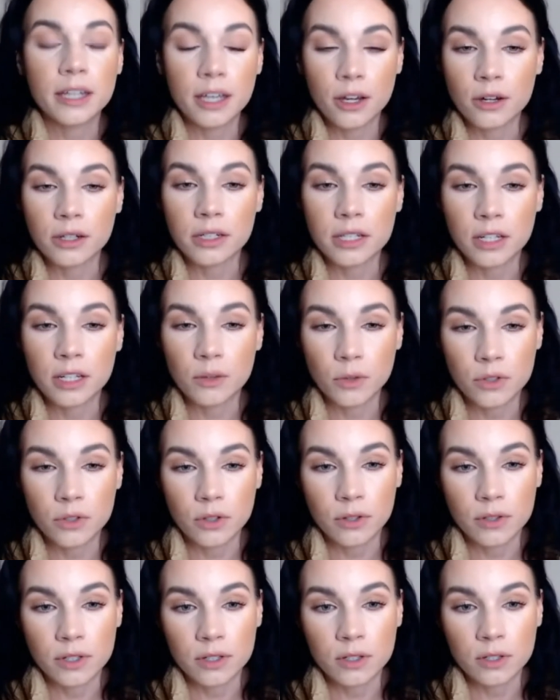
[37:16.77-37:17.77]
guarantee
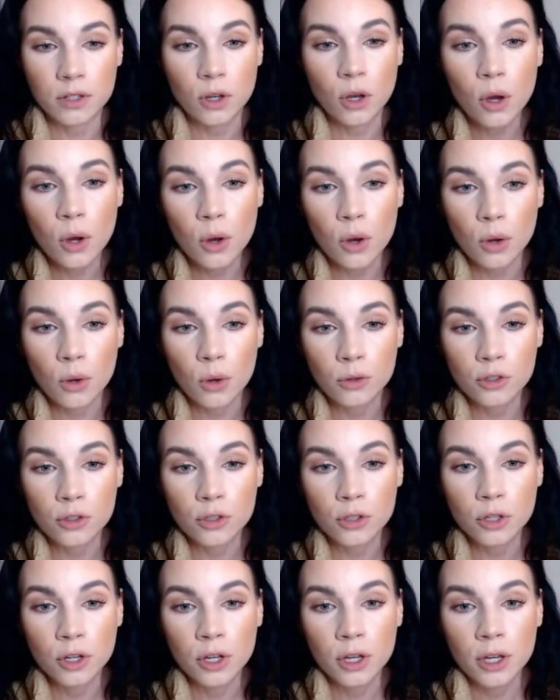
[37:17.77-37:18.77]
results as a
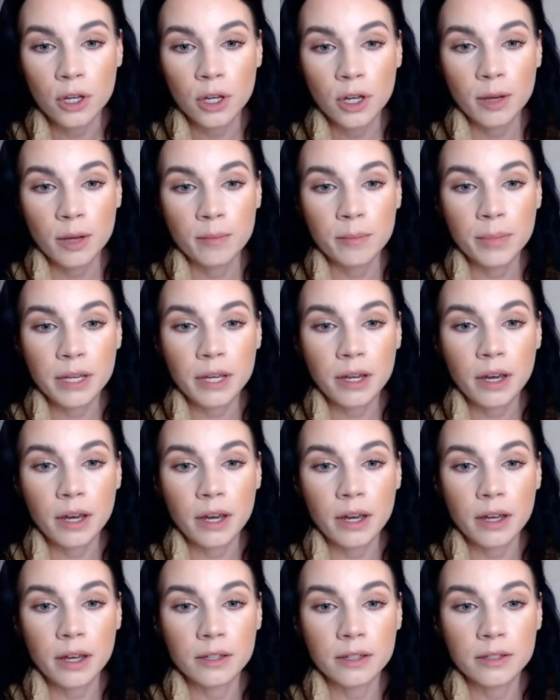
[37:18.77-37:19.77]
coach,
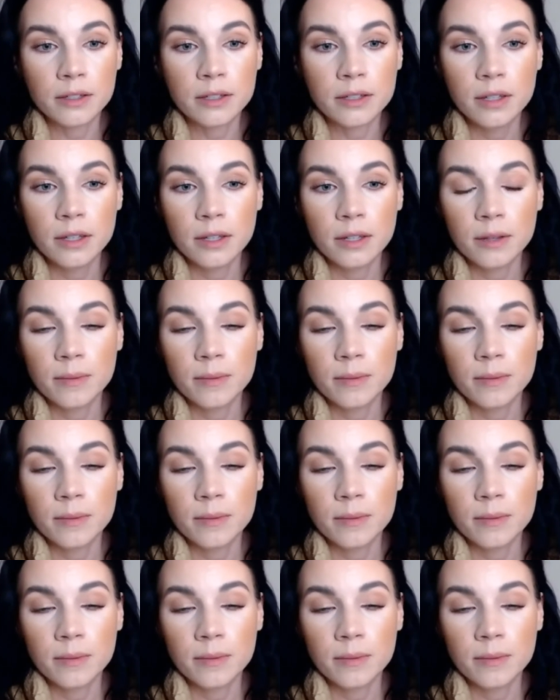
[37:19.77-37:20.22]
because